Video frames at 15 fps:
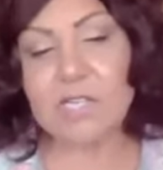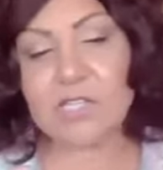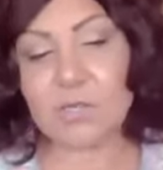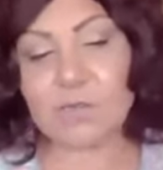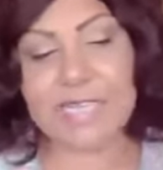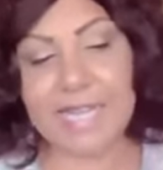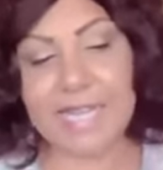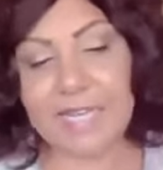
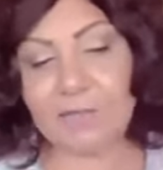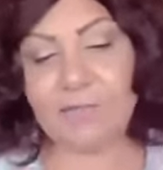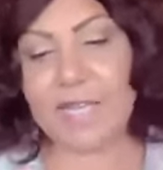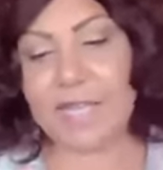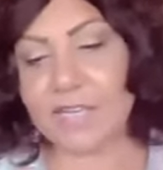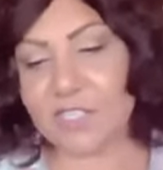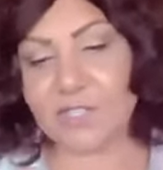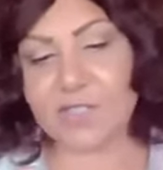So take
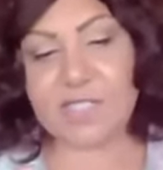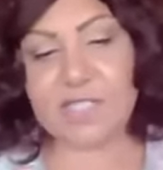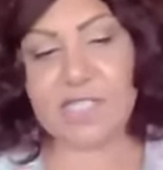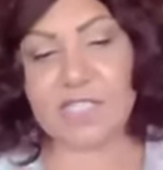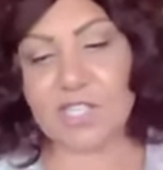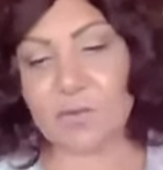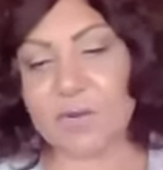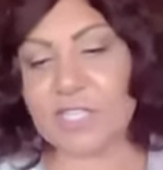advantage of the
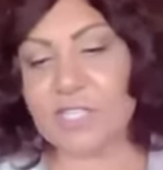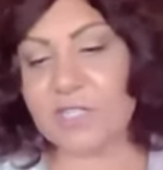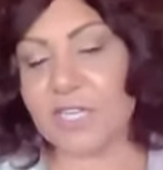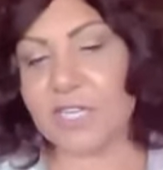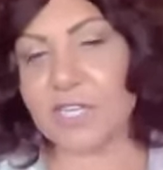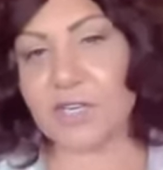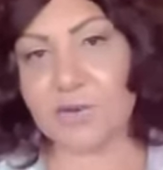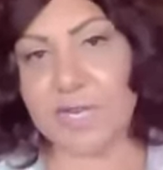situation
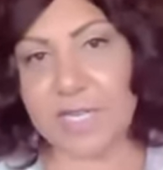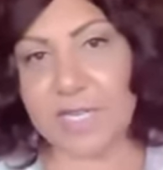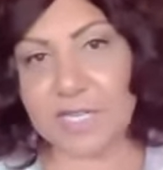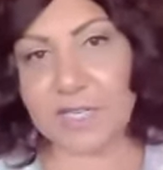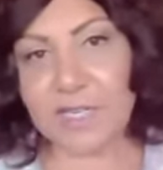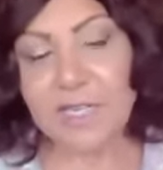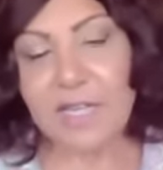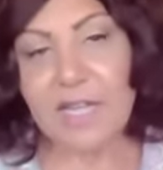that you're
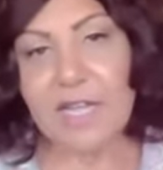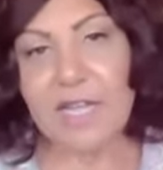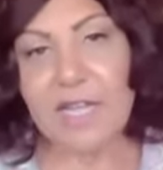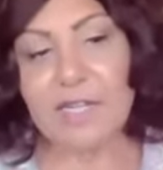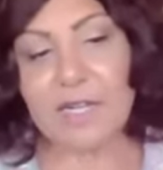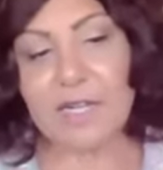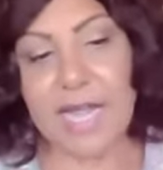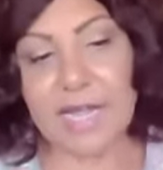in
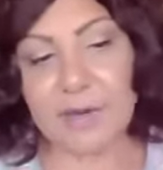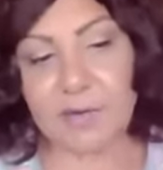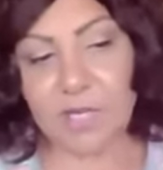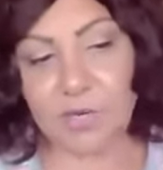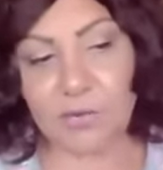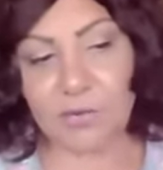and